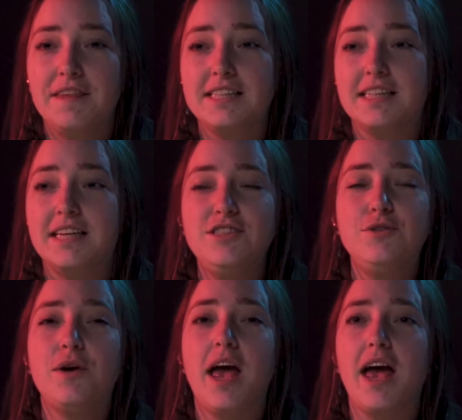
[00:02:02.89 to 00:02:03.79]
these kids
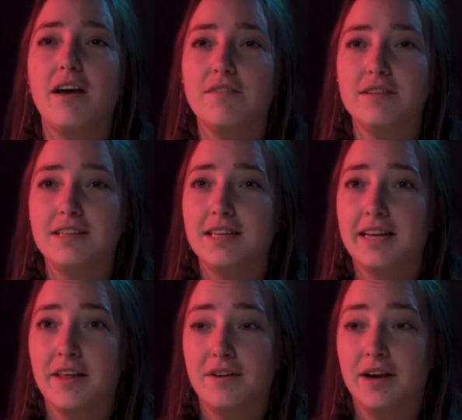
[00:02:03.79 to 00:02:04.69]
do everything
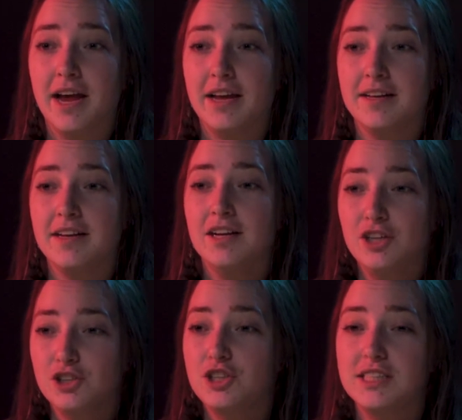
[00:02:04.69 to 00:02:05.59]
together, and
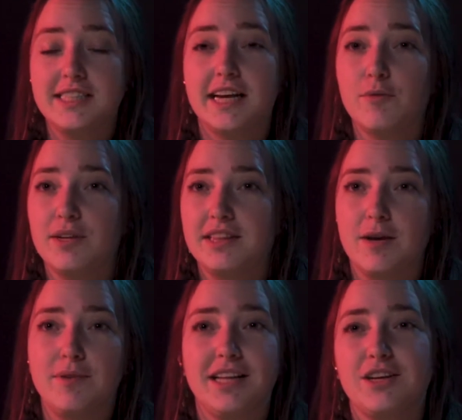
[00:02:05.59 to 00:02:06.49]
she's there with
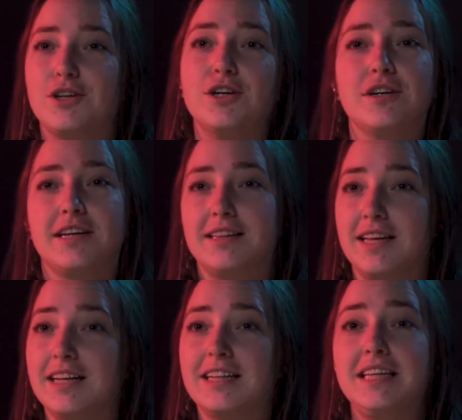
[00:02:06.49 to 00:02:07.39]
them, and they cook and
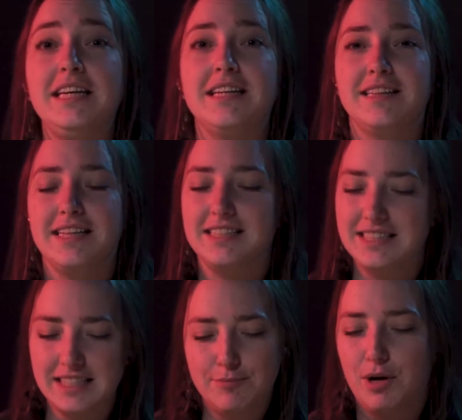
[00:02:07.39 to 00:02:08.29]
they clean and they
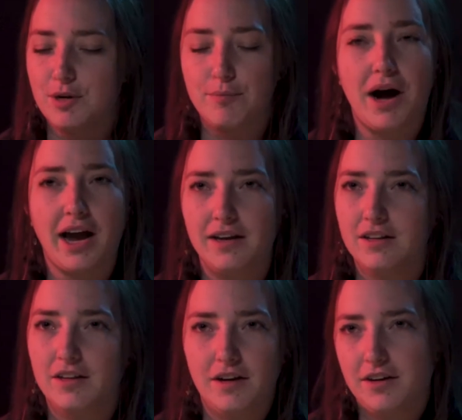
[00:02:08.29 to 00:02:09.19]
sleep on a
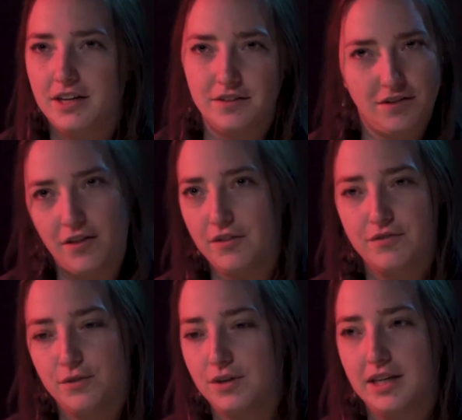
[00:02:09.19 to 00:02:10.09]
pile on the
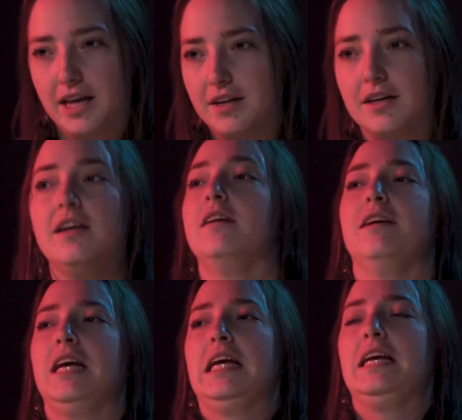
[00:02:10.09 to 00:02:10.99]
floor together.
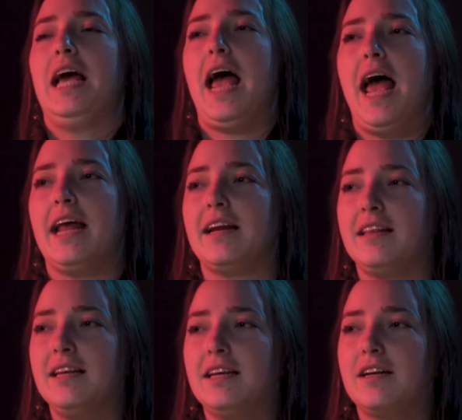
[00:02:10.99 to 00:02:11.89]
And I
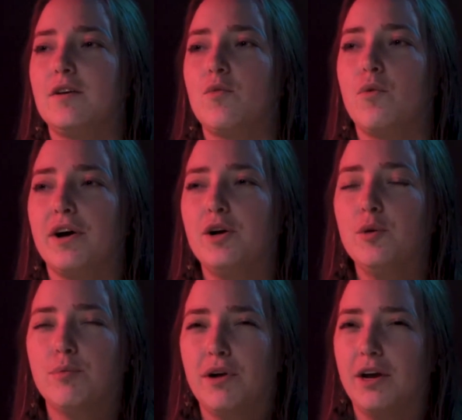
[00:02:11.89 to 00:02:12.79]
think where her
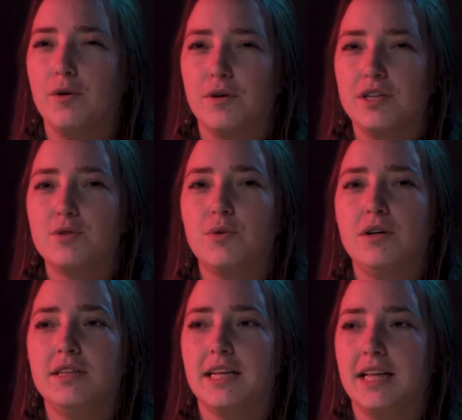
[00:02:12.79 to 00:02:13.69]
priorities were,
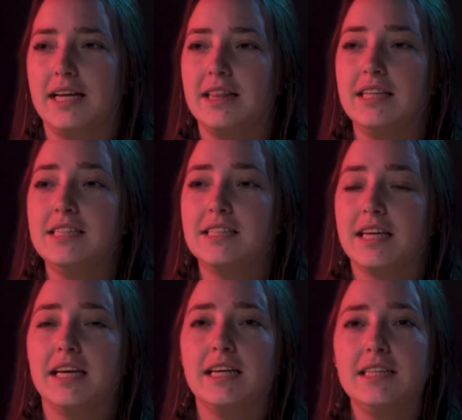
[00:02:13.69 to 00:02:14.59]
and that these
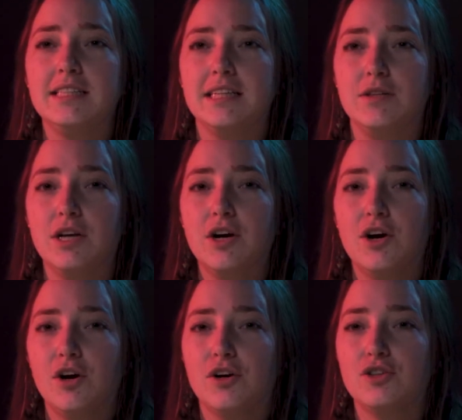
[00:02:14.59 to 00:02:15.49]
kids and
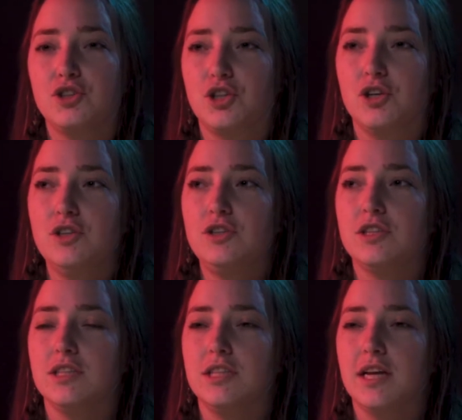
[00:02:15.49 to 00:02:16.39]
her church
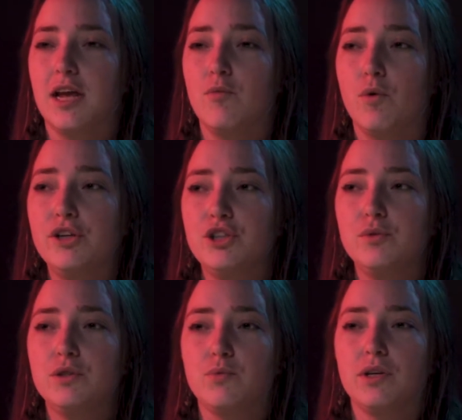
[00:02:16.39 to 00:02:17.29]
and what she
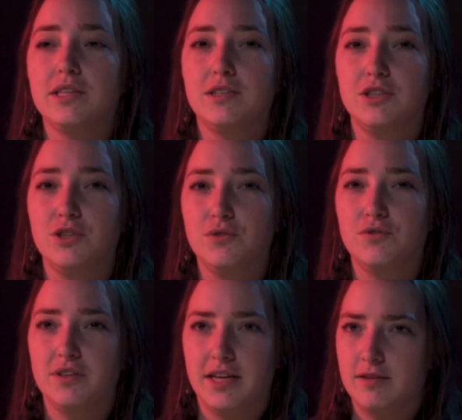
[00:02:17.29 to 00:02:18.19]
was willing to do
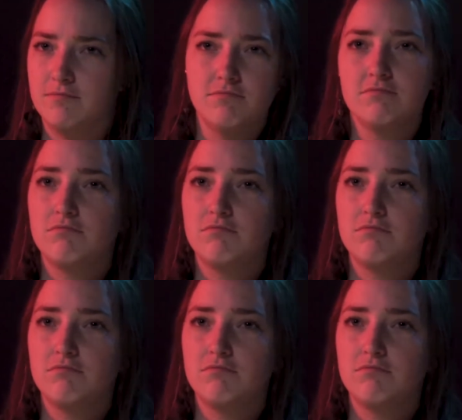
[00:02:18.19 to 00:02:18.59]
for them